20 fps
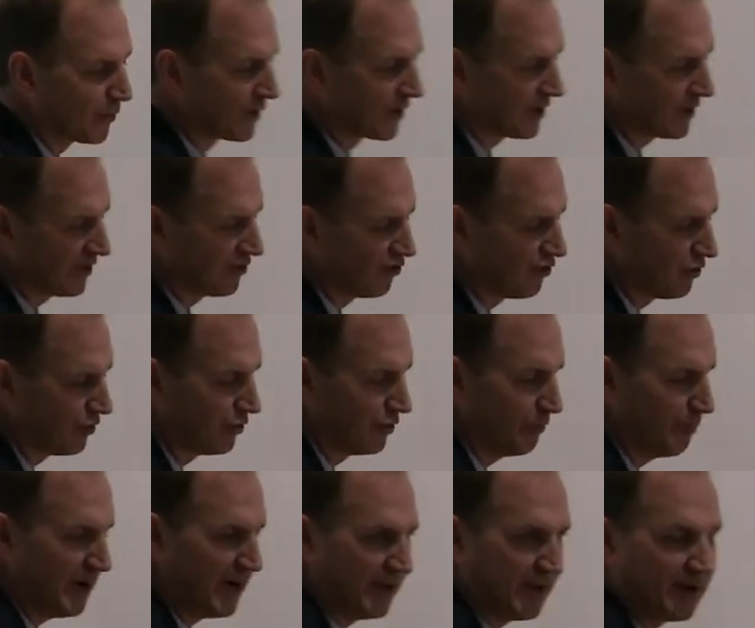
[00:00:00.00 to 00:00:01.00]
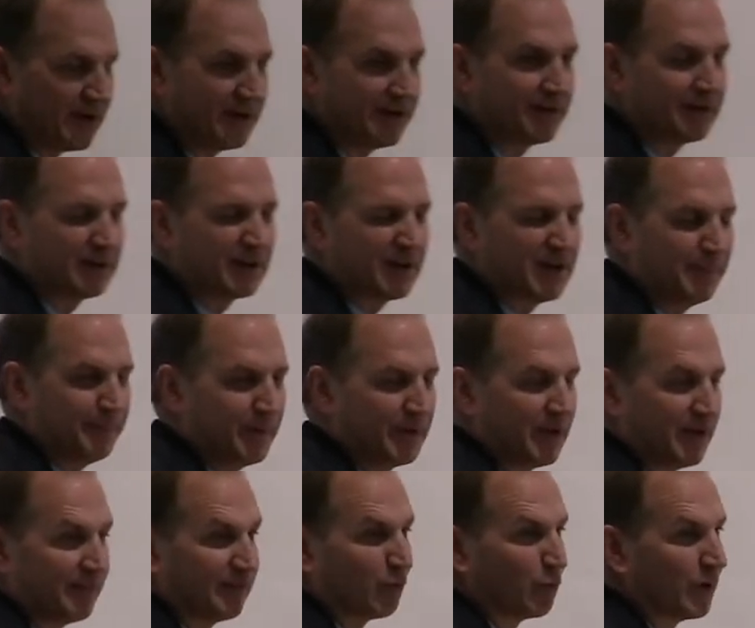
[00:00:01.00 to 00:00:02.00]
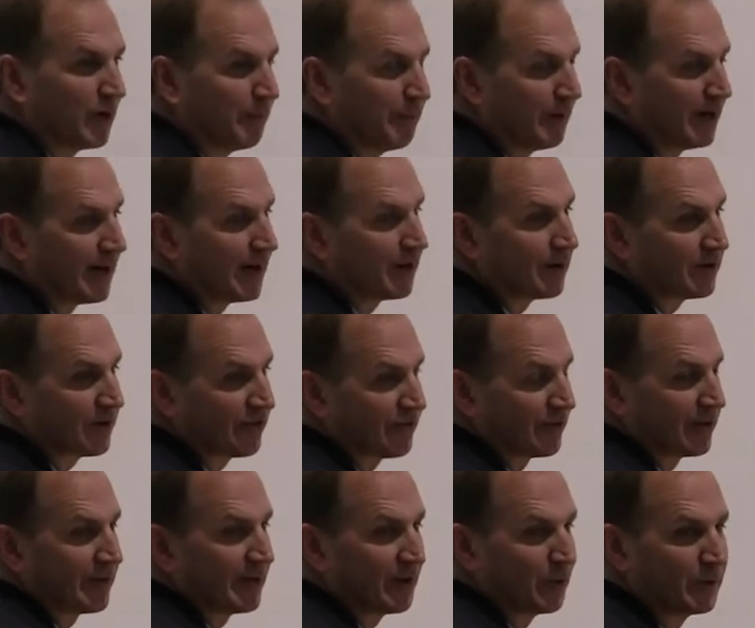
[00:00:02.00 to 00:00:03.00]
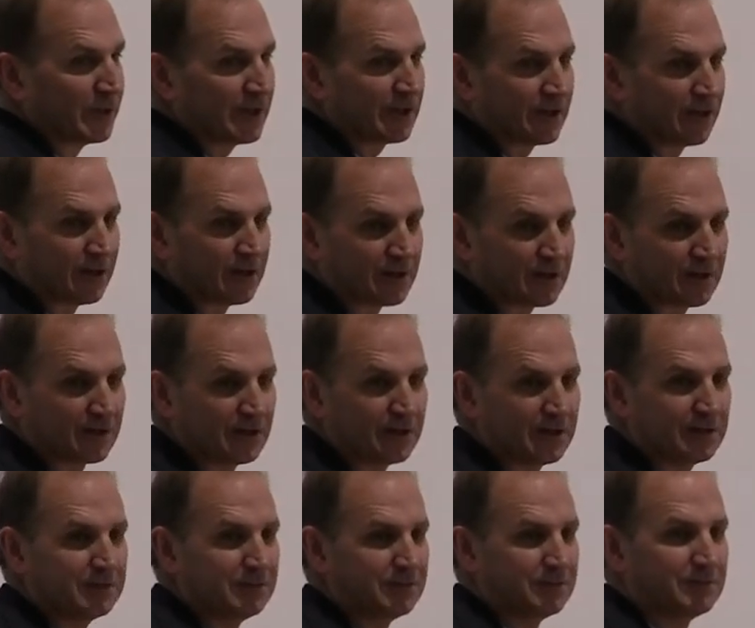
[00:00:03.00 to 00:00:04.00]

we're going to do by conjuring up enough willpower so that we can look good?